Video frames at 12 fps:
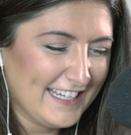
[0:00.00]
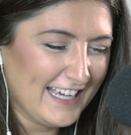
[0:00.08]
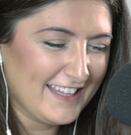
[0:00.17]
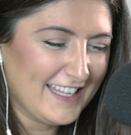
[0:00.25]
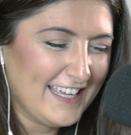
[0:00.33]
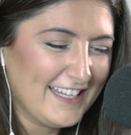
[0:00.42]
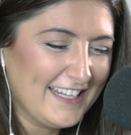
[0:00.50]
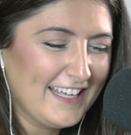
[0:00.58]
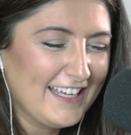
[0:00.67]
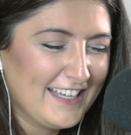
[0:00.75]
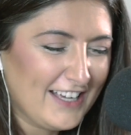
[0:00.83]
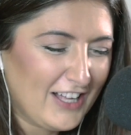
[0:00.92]
and then
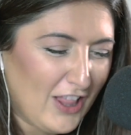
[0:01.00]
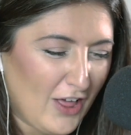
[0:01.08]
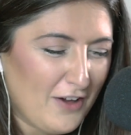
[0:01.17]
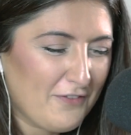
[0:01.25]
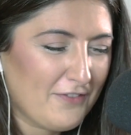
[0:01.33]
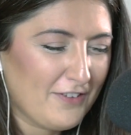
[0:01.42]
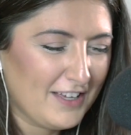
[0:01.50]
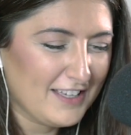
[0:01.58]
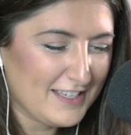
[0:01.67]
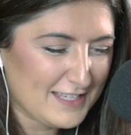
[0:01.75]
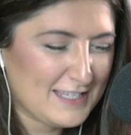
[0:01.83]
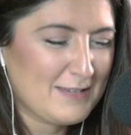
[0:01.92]
Clough
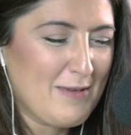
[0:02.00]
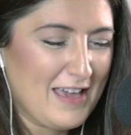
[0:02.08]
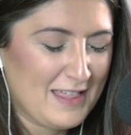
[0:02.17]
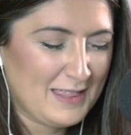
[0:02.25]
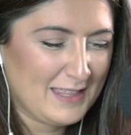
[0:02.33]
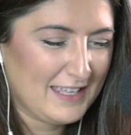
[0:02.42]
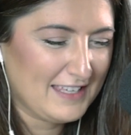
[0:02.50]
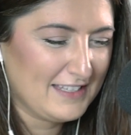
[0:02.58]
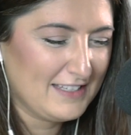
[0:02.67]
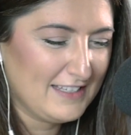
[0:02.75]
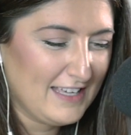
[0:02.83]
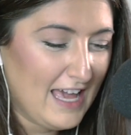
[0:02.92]
Smith.
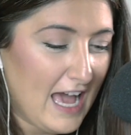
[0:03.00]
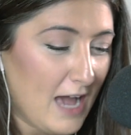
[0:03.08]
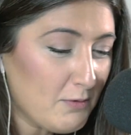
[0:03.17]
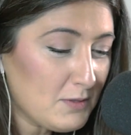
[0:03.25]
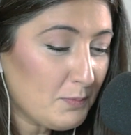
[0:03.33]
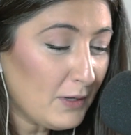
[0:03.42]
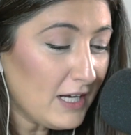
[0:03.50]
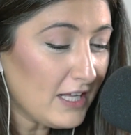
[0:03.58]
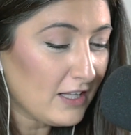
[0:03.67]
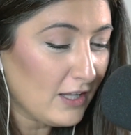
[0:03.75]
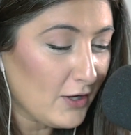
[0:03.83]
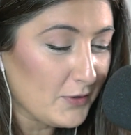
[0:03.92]
I was pretty
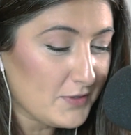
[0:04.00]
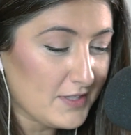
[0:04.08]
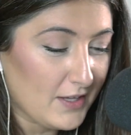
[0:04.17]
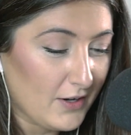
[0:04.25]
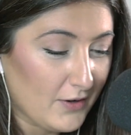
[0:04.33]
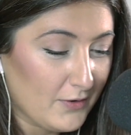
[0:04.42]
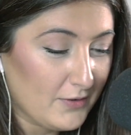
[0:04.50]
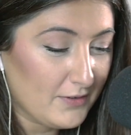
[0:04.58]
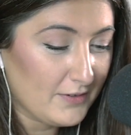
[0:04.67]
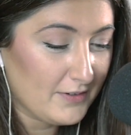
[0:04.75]
close though.